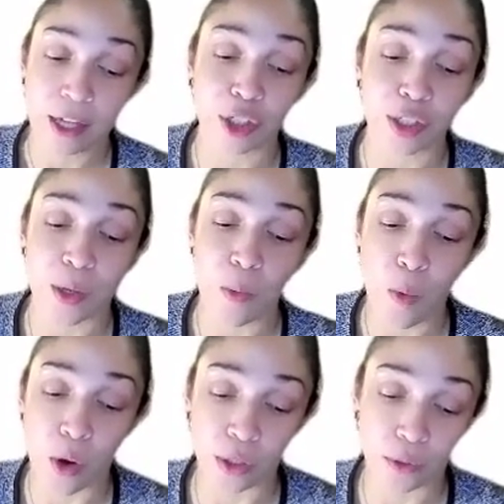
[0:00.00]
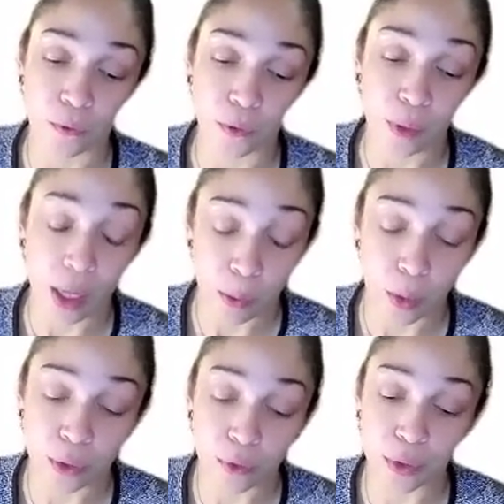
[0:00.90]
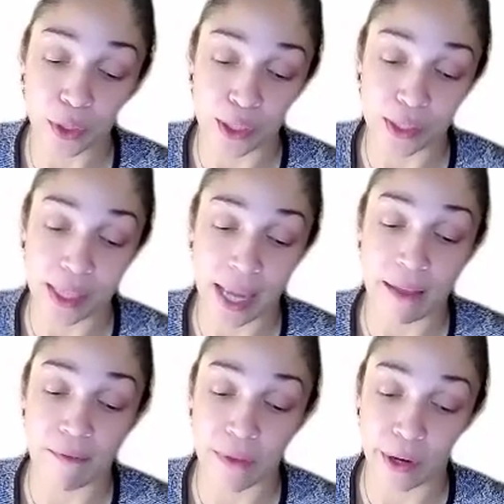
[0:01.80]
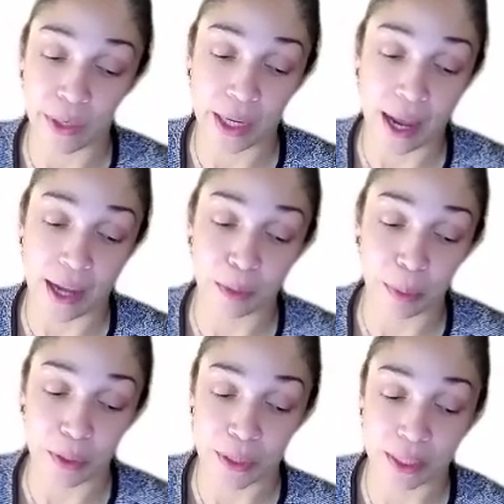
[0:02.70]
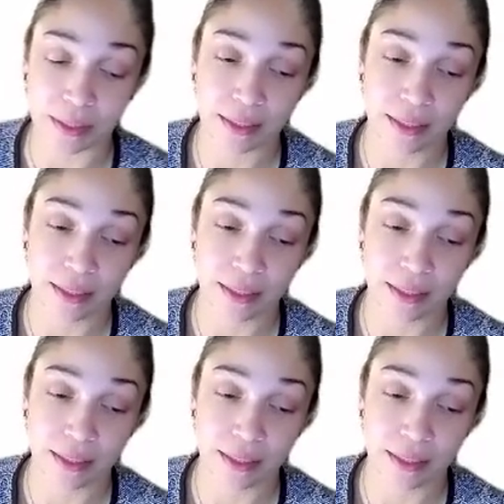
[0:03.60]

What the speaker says: She is a wonderful nurse and a very kind person.